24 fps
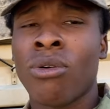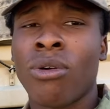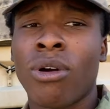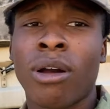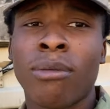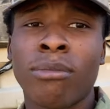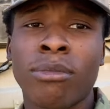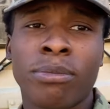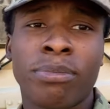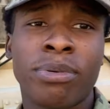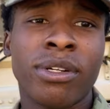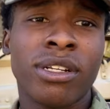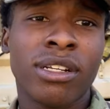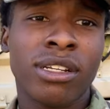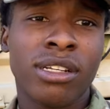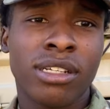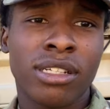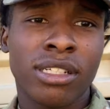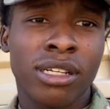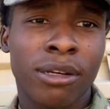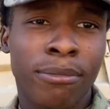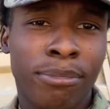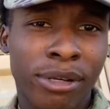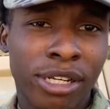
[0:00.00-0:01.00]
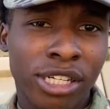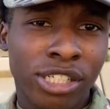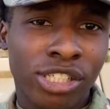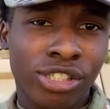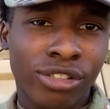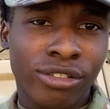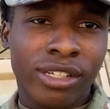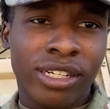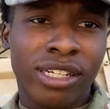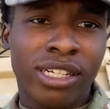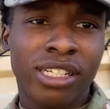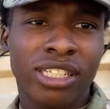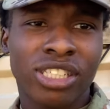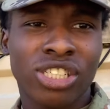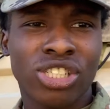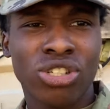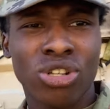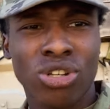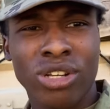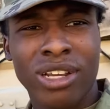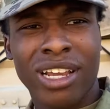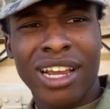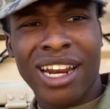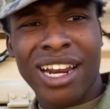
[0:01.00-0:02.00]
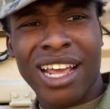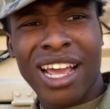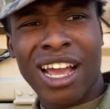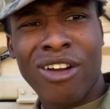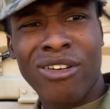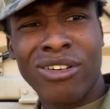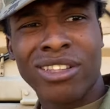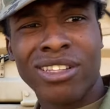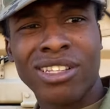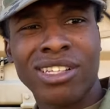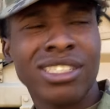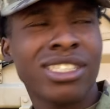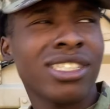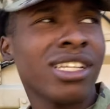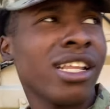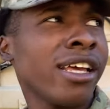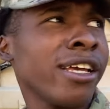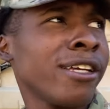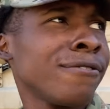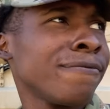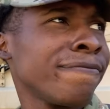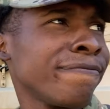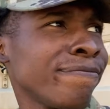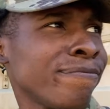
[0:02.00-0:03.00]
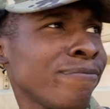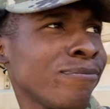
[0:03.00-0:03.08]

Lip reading: I'm going to put a picture in it to show you kind of how it looks like.